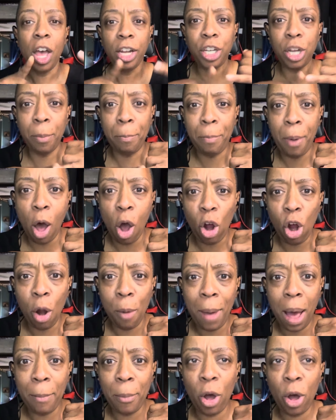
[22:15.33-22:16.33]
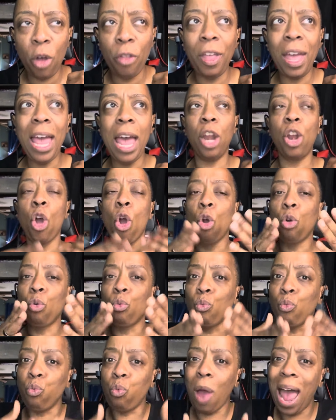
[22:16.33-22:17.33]
to bonk her mama on the head
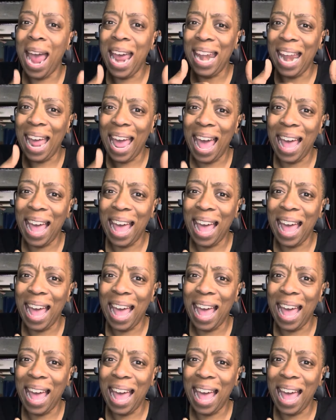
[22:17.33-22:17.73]
right